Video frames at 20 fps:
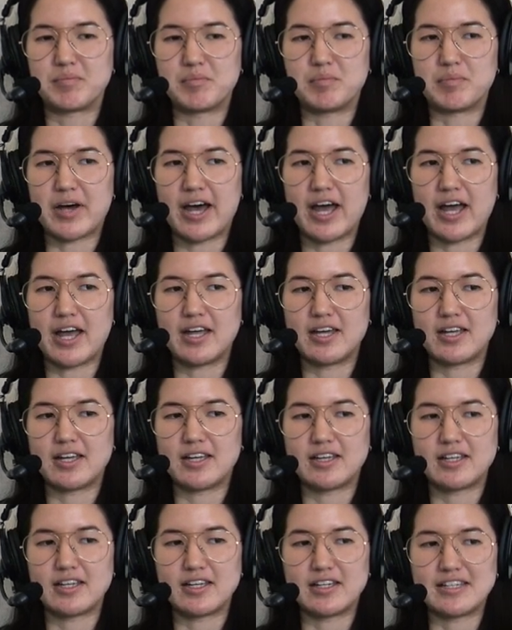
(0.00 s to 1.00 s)
but
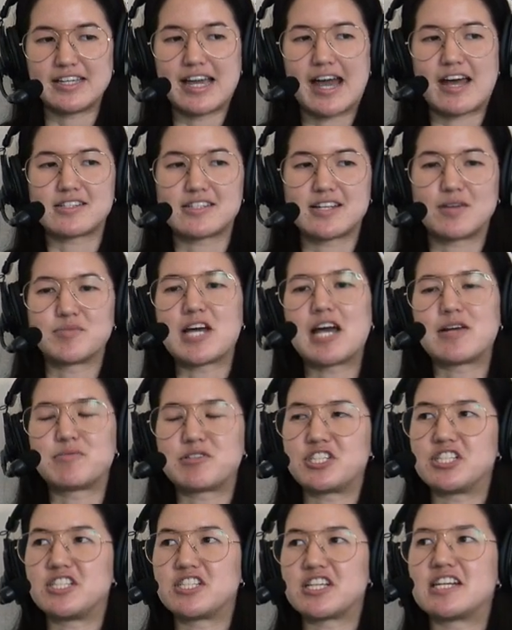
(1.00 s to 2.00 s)
yeah,
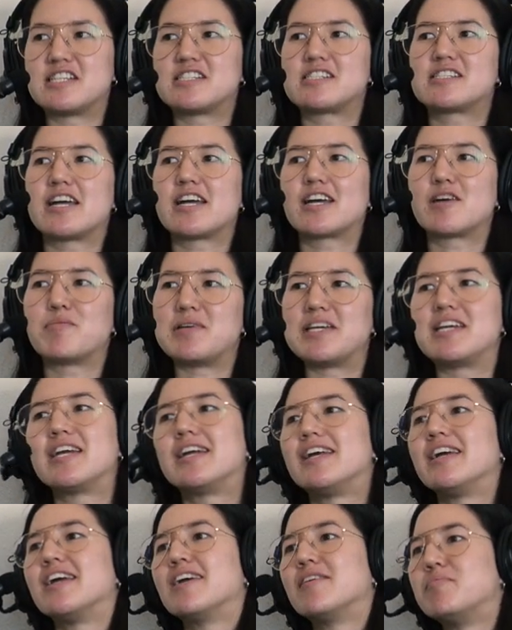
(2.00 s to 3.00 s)
sometimes she does like a
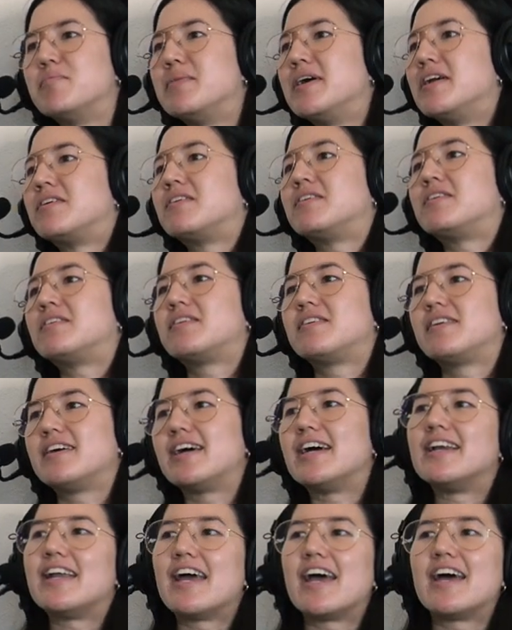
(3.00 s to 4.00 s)
beginning, middle,
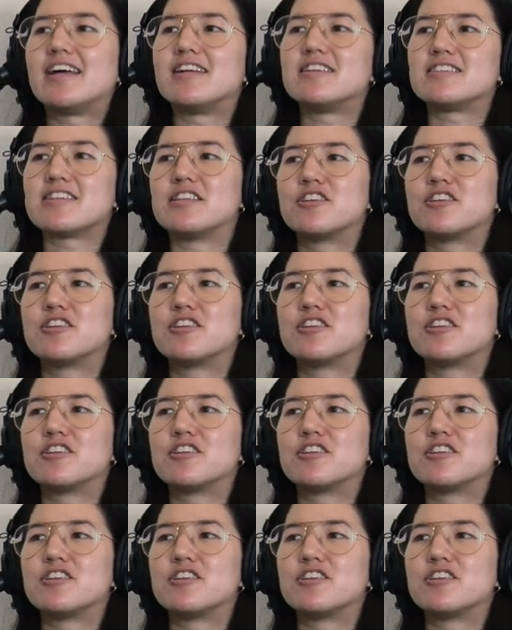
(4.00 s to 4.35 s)
and end.